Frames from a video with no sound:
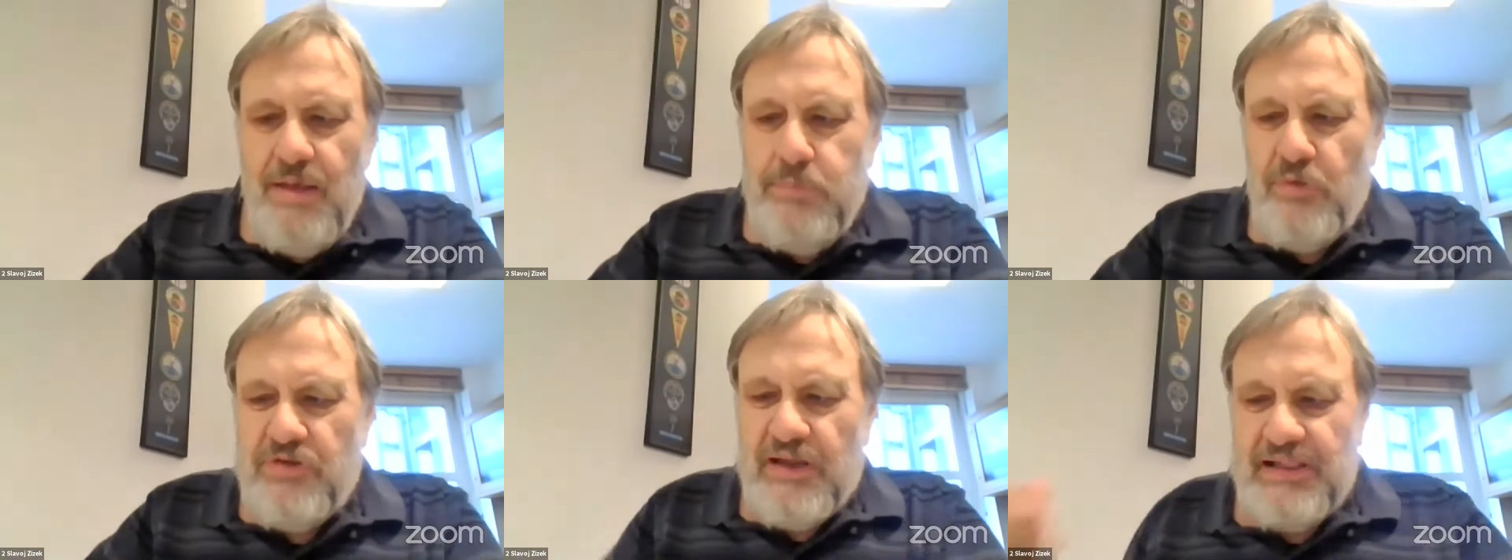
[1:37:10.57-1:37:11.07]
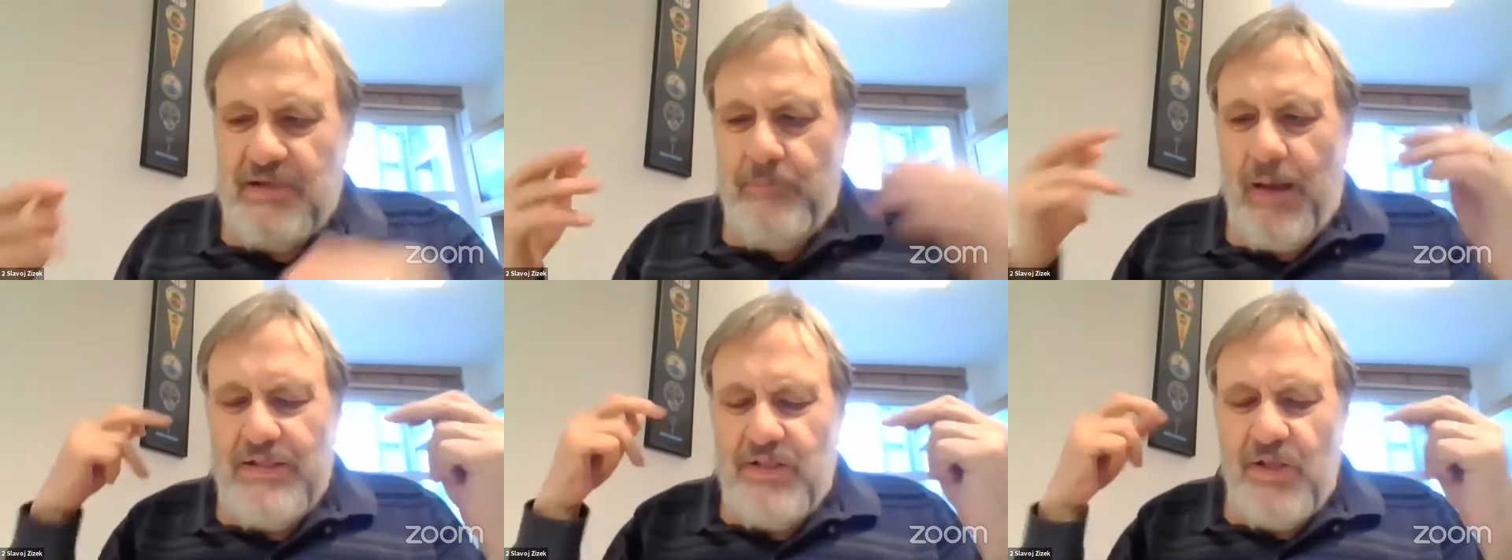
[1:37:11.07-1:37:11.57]
presses a
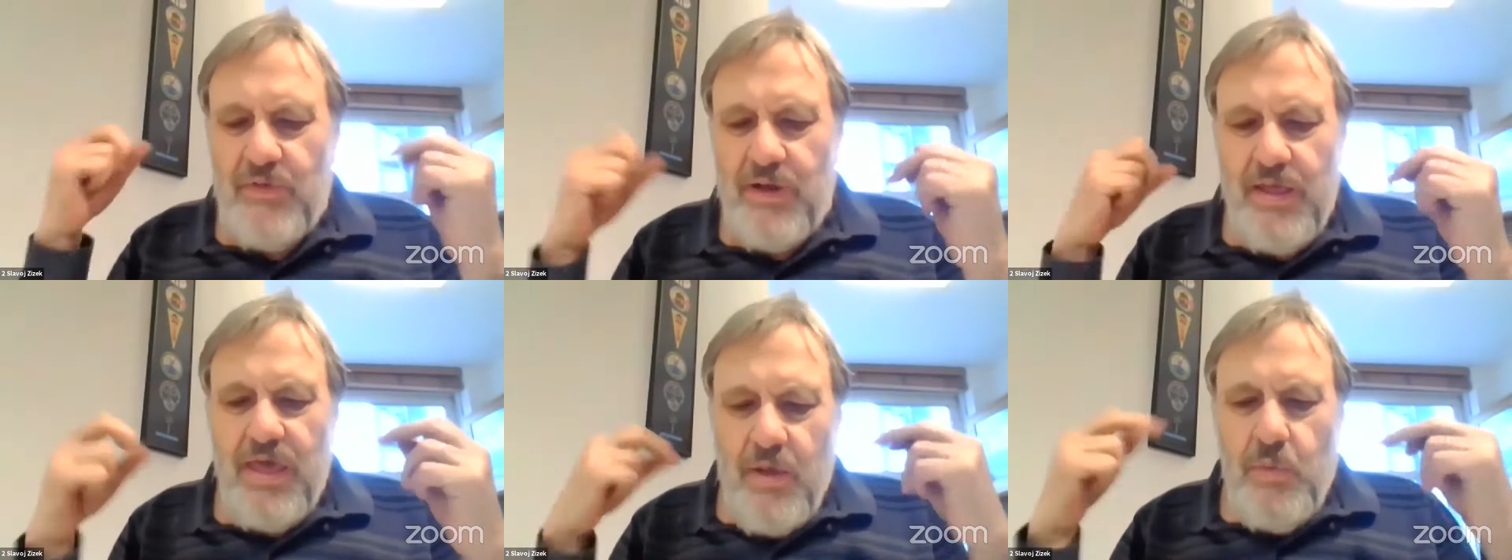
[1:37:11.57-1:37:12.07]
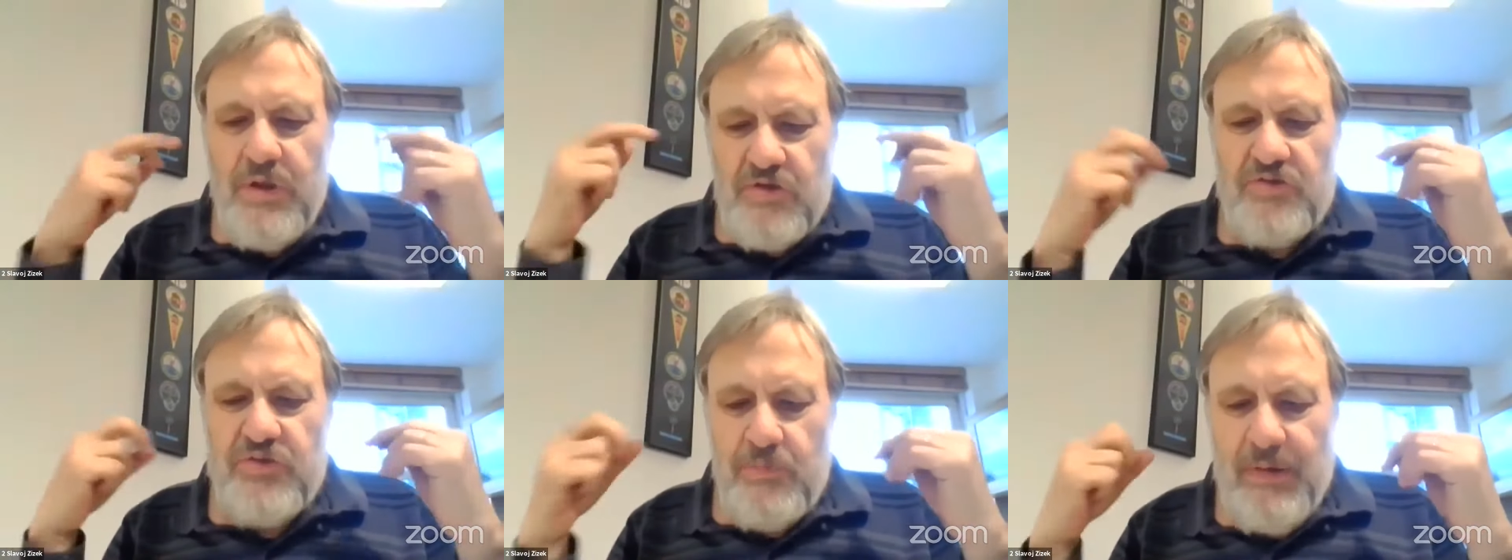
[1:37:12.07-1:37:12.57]
button
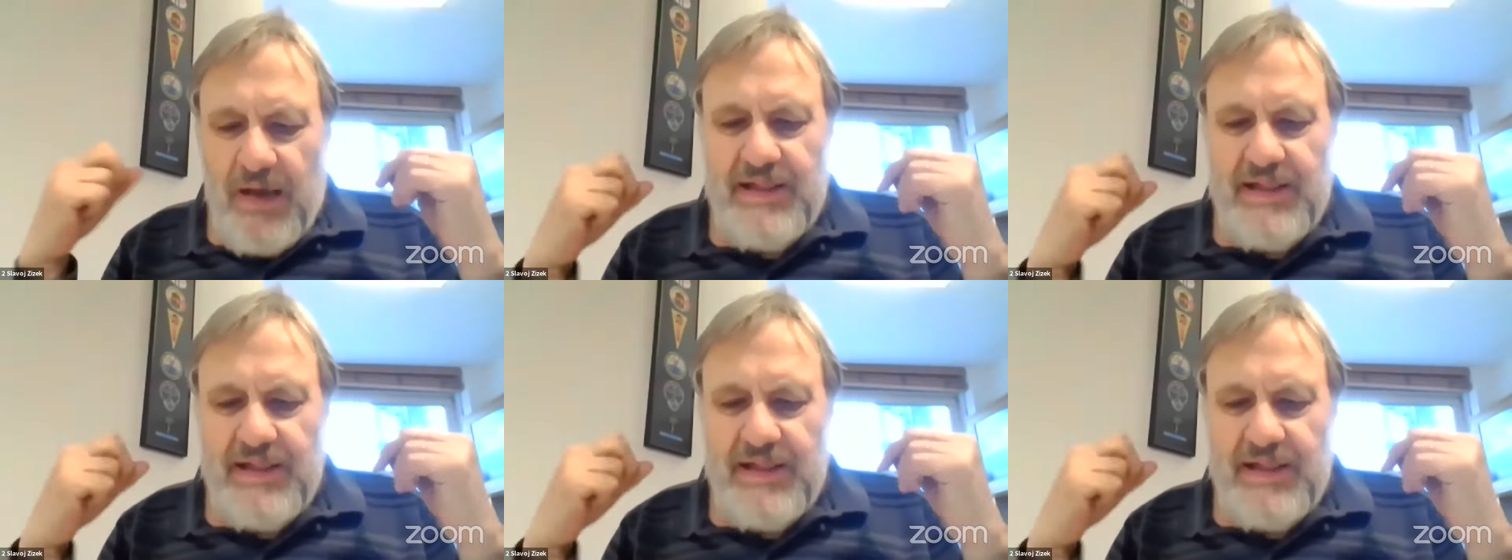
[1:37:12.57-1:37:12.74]
which